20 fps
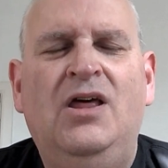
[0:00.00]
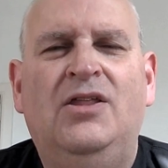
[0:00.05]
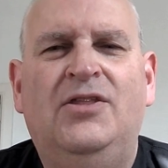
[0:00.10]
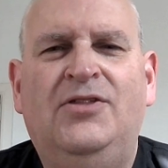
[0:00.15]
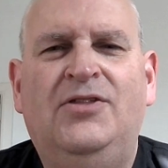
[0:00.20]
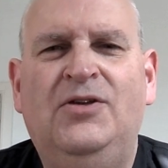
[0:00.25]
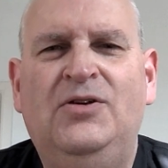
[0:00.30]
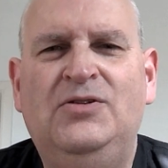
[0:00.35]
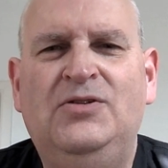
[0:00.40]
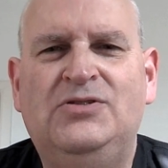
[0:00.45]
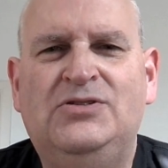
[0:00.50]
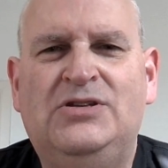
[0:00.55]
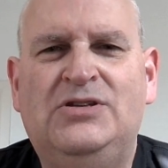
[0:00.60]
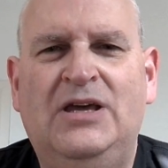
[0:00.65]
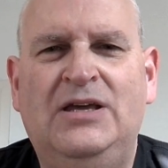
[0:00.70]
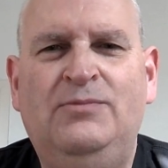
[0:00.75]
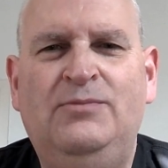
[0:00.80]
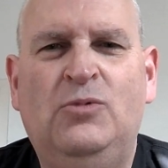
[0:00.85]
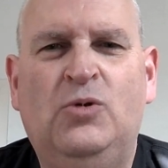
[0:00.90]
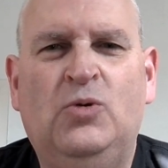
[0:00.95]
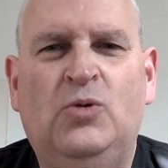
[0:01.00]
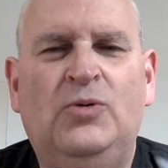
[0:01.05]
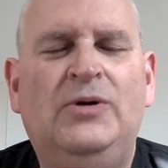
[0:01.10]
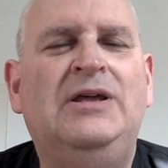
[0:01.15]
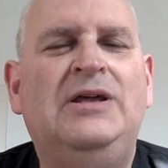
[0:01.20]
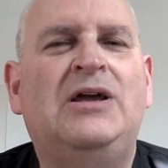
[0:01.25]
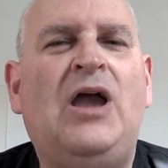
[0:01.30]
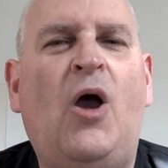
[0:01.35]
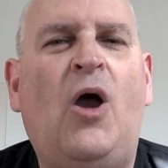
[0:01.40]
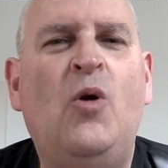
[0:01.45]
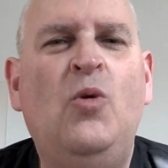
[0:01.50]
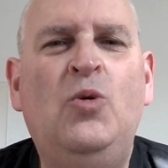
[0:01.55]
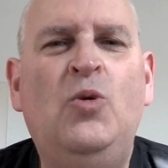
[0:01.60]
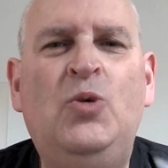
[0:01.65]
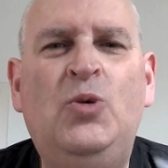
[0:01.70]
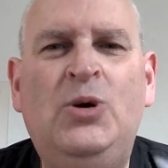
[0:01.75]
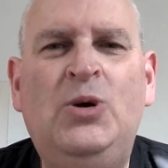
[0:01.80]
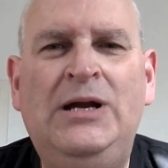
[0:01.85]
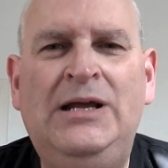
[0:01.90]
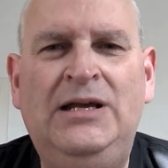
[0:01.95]
Thursday morning,
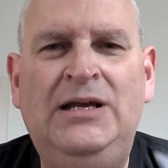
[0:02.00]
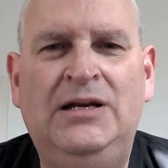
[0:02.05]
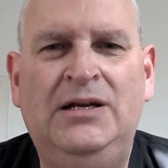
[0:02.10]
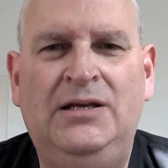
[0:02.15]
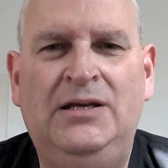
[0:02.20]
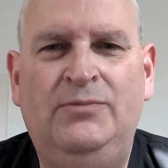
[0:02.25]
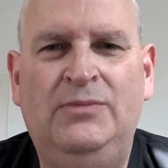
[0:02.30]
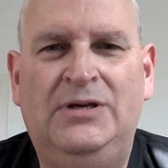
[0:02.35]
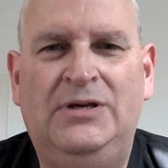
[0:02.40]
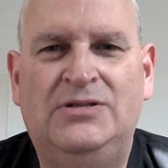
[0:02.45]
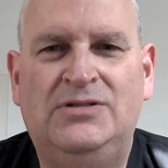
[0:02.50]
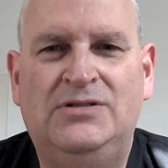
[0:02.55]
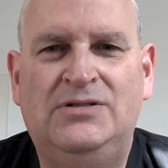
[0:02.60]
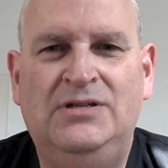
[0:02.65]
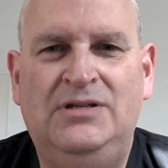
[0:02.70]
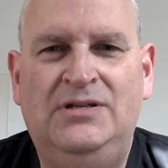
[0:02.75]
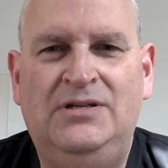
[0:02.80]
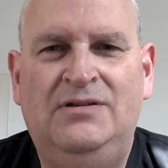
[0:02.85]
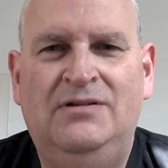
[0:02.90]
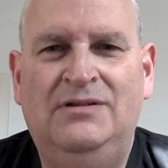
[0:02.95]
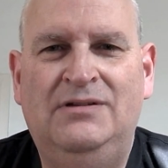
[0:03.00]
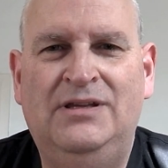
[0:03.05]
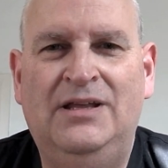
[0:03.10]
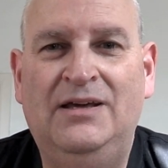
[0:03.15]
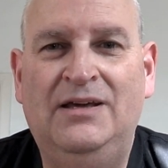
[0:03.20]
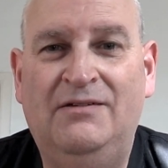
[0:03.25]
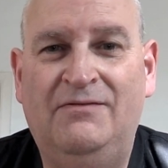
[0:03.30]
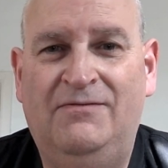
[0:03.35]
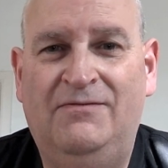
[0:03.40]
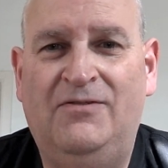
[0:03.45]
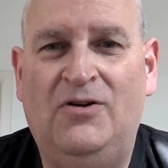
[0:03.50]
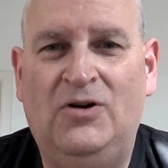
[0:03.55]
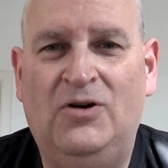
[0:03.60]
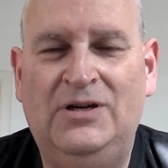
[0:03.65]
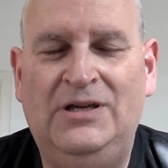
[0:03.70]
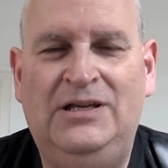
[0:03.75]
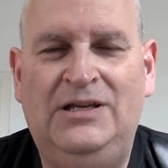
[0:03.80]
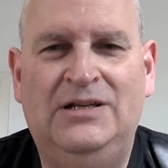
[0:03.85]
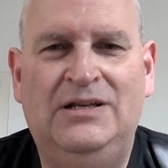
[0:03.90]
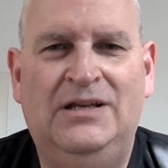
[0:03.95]
really misty, like
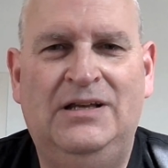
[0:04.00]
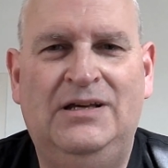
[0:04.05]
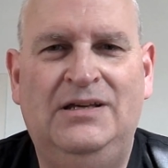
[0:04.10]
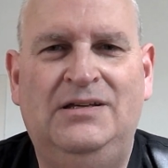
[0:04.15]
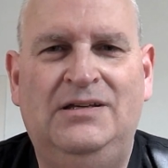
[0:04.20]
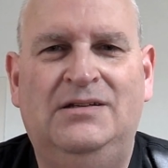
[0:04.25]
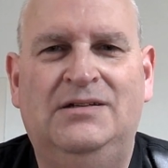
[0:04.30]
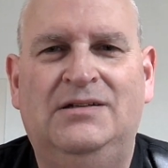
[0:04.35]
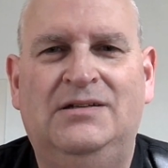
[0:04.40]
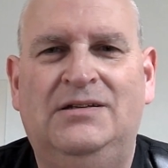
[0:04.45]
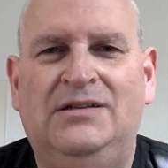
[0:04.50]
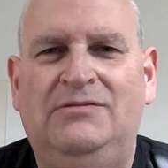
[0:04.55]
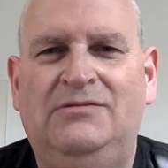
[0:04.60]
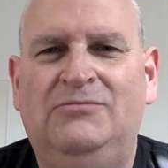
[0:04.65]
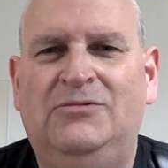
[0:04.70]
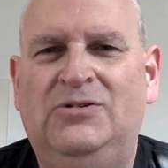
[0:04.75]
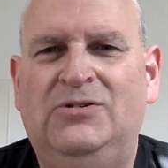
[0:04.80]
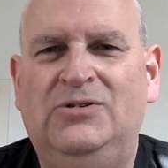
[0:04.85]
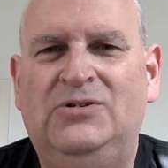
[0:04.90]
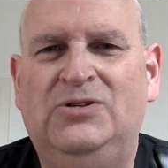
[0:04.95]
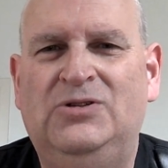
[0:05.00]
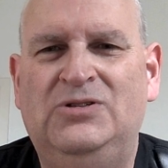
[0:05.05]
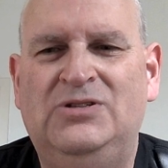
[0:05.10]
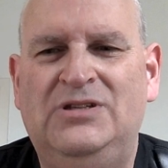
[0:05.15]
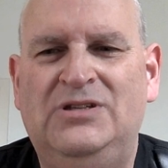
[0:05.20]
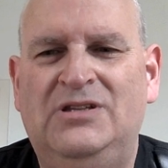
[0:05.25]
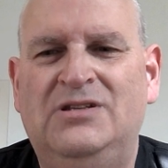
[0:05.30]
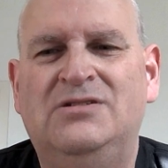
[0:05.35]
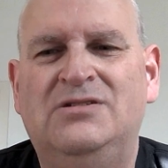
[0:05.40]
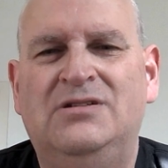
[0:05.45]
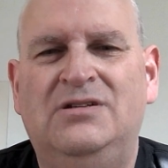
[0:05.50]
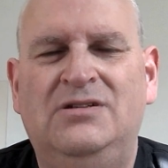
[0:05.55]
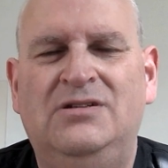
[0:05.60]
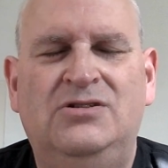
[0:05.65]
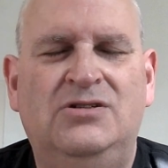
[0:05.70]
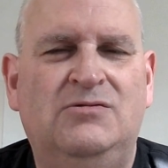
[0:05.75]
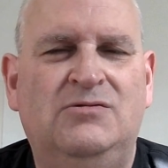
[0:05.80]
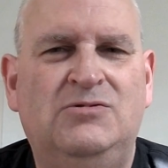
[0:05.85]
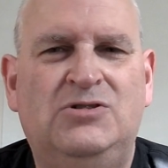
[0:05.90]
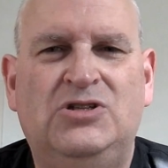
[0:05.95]
foggy, like in work, couldn't see the
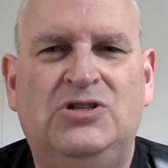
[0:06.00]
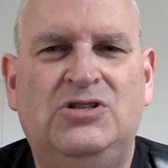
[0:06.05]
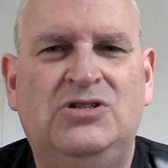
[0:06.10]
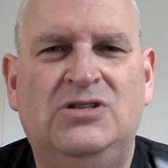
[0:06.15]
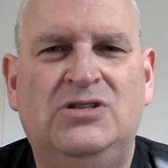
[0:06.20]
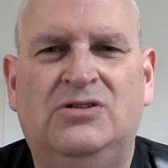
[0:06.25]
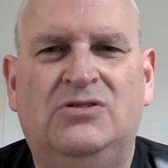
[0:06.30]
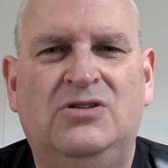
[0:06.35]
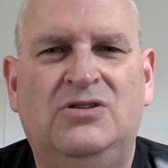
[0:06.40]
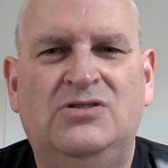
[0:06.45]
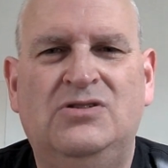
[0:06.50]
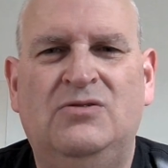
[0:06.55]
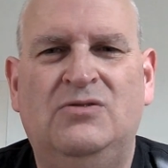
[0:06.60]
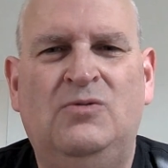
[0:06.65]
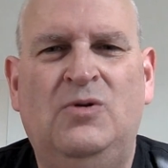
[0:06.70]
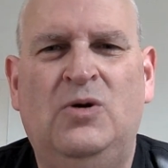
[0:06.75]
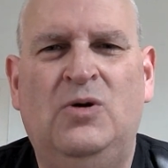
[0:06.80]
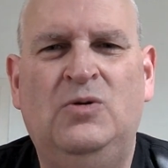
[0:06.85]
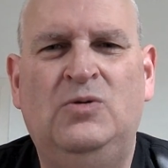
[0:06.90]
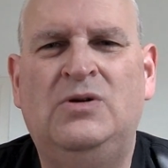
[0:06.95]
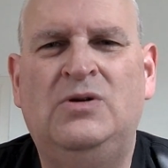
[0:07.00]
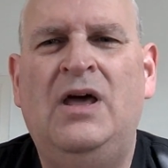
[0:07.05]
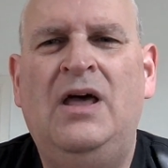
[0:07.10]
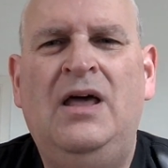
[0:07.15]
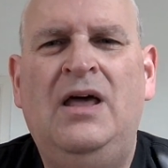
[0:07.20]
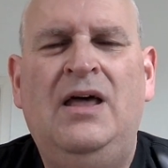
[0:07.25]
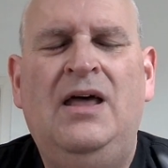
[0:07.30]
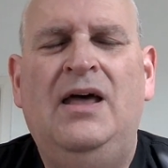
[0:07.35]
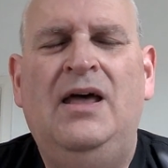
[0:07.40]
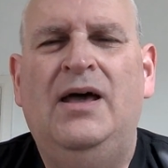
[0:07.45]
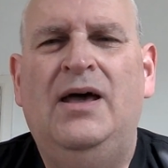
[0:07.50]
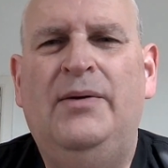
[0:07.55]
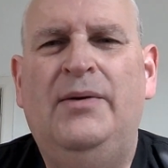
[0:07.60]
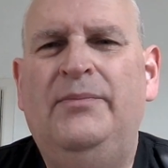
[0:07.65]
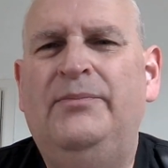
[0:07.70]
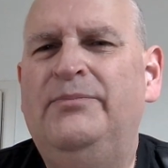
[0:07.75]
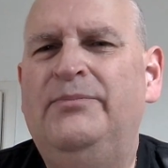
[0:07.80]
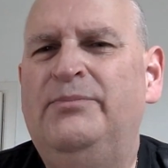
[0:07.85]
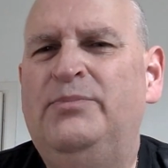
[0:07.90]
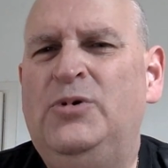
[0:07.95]
station, which is just across the road.
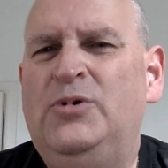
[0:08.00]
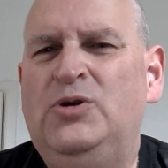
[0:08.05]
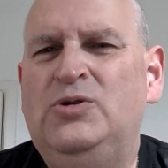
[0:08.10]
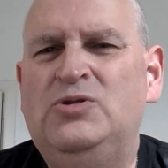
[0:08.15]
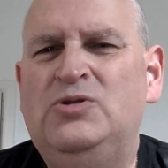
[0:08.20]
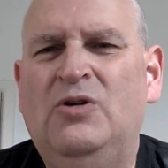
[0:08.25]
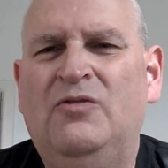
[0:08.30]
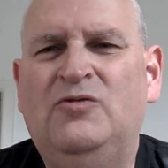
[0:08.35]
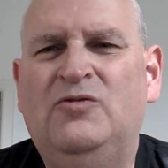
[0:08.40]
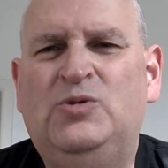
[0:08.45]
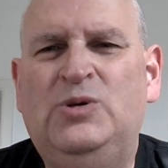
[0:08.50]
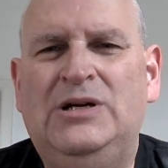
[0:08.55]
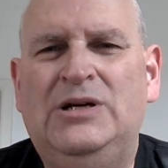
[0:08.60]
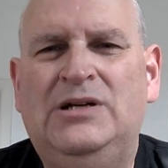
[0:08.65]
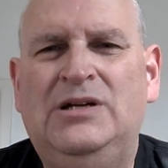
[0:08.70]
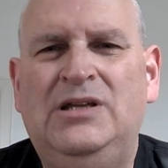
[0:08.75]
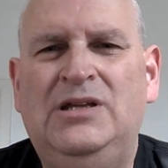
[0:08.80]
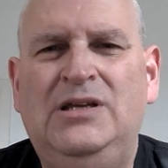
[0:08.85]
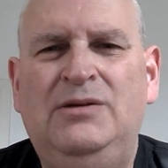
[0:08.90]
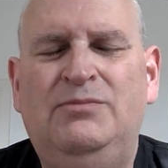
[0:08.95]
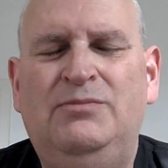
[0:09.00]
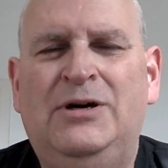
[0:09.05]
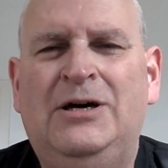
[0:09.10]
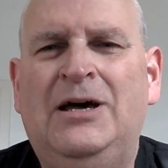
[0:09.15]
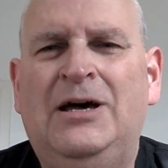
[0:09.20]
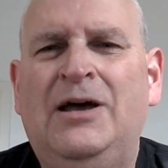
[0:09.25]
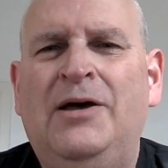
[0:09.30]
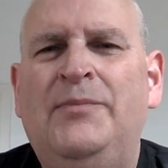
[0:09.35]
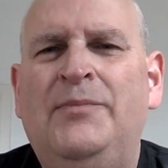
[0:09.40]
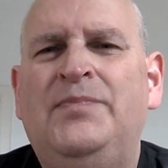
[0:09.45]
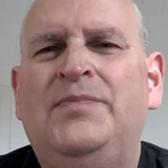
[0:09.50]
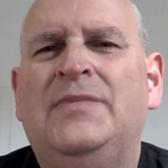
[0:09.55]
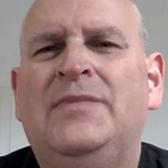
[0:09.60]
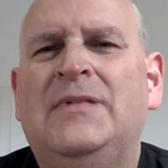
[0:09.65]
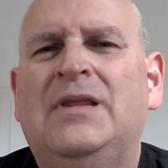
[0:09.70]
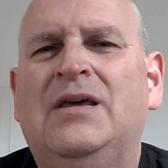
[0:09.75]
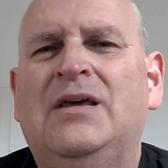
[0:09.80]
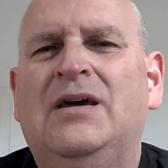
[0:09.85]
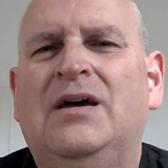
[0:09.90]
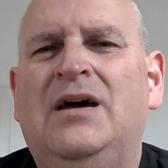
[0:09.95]
Um, burnt off quickly, but
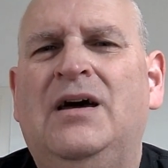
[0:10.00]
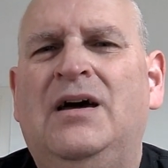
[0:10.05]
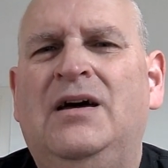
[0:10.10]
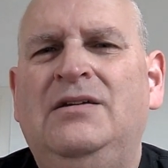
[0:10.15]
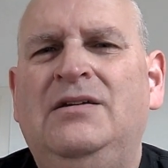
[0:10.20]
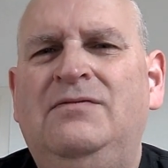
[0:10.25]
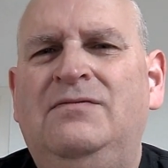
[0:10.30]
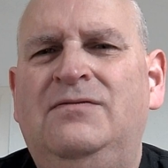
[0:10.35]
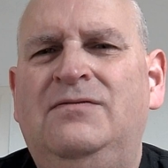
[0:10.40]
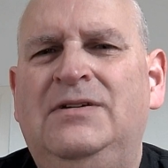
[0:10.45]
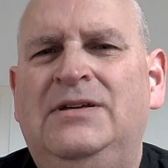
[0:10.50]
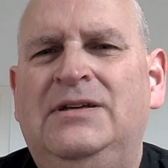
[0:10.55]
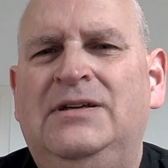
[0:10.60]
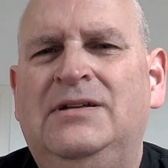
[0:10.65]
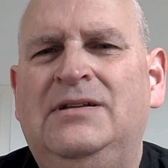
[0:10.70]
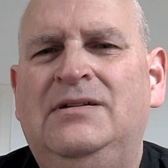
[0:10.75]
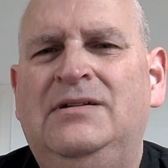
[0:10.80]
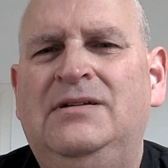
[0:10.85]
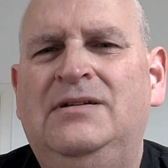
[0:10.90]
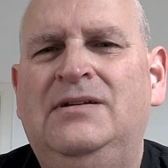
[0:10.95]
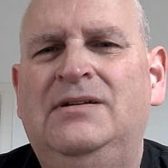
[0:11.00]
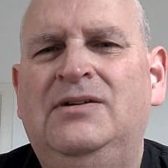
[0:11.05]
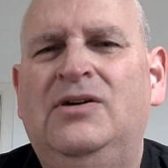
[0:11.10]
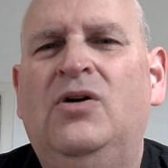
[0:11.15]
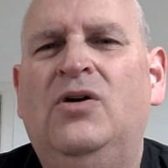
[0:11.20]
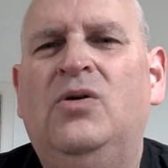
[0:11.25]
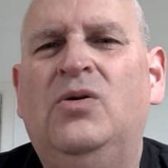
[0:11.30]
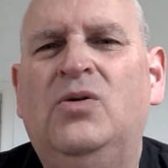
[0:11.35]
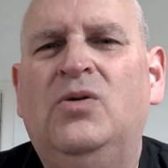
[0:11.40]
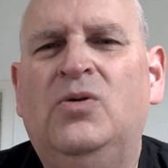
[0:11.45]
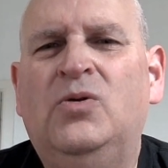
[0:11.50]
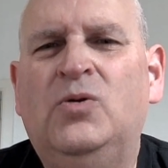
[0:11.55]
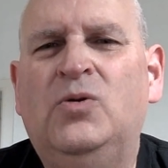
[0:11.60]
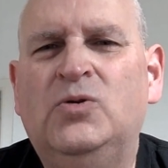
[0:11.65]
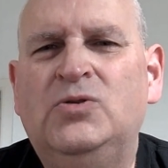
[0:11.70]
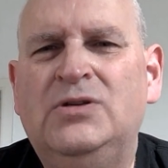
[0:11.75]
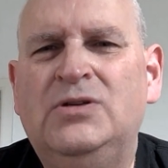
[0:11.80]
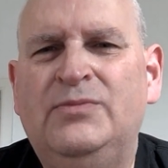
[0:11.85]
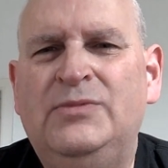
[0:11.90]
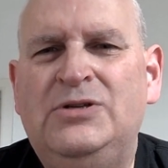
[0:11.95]
I feel
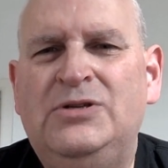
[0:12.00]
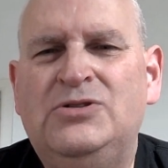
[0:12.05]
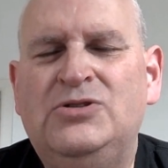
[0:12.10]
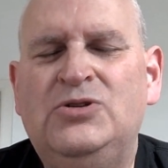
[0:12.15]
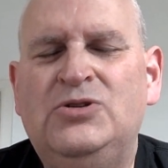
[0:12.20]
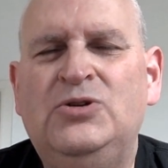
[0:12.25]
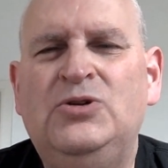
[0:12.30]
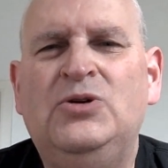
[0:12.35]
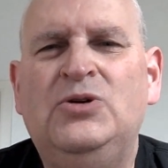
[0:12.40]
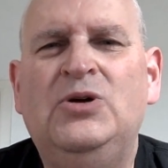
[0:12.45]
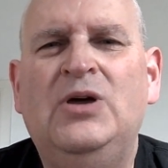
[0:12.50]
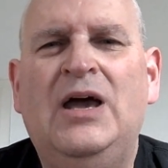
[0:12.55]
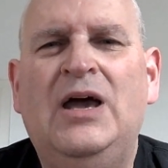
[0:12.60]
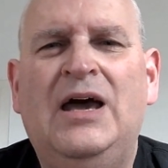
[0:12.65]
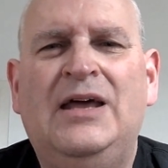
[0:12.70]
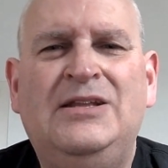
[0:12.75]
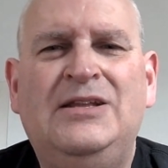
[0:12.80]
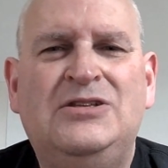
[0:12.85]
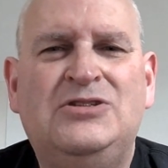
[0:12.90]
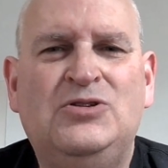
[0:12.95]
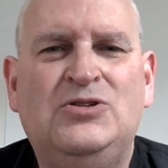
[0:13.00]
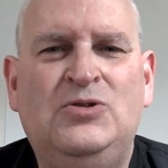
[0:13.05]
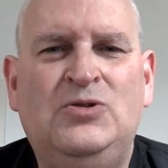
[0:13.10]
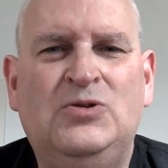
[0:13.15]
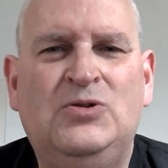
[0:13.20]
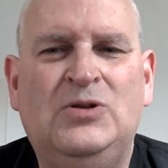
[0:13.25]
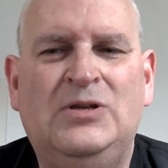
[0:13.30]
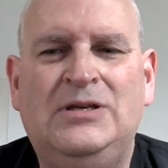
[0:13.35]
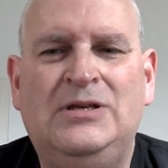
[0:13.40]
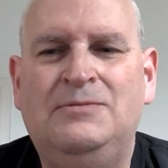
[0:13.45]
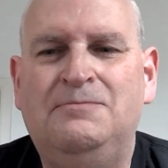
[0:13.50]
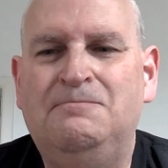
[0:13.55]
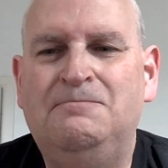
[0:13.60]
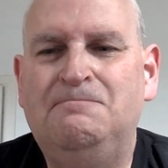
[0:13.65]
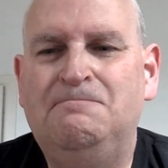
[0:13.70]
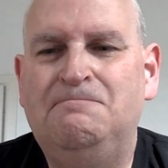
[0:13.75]
autumn is here and it's early.